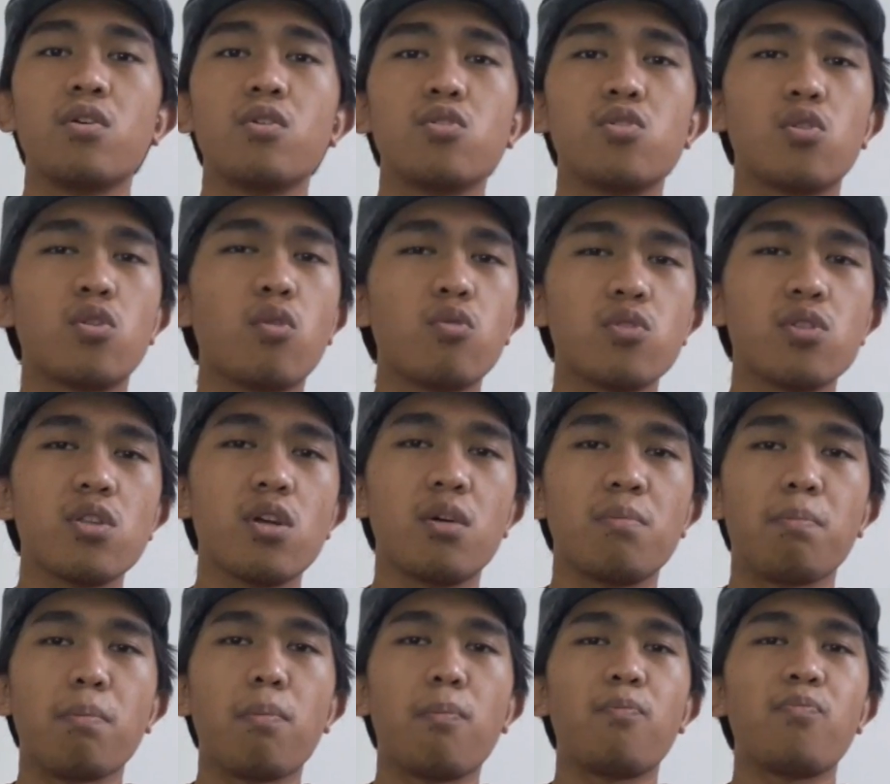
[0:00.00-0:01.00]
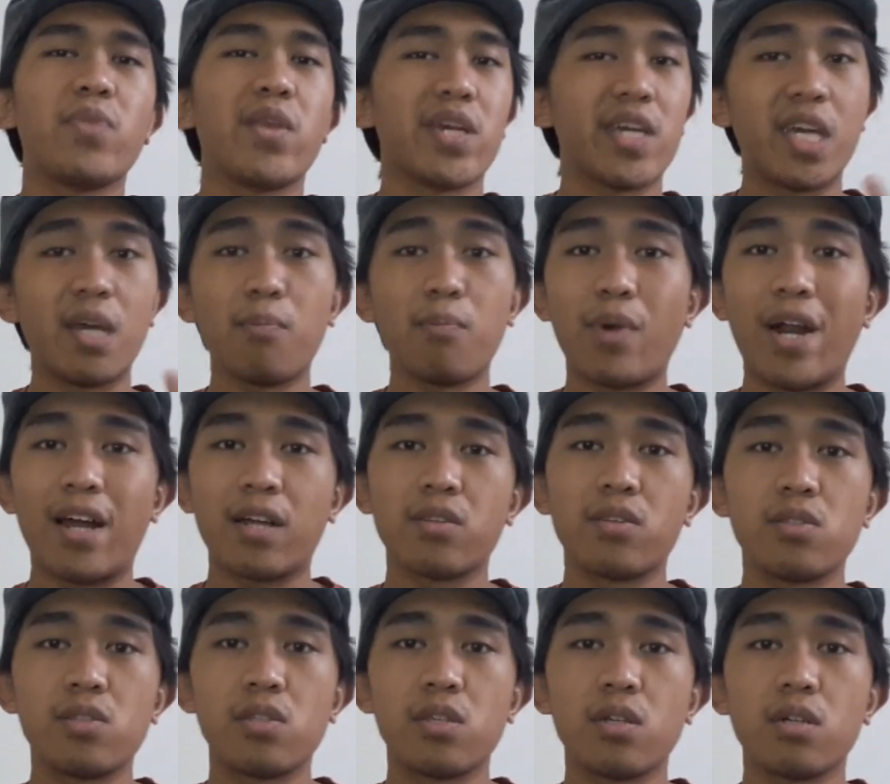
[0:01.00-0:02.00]
So don't stop. Keep
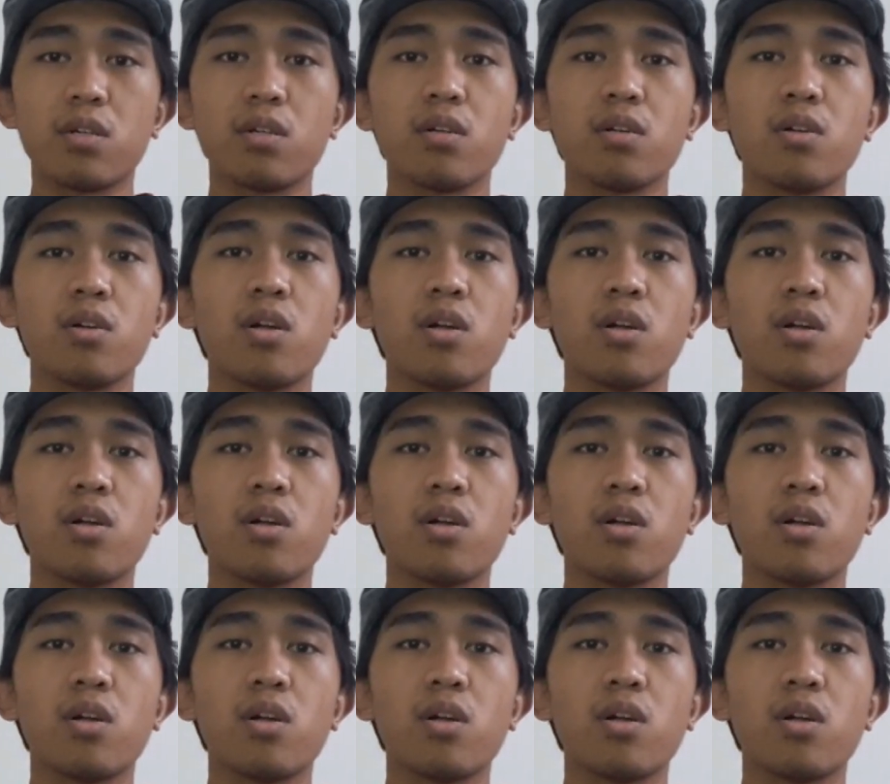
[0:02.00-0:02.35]
practicing,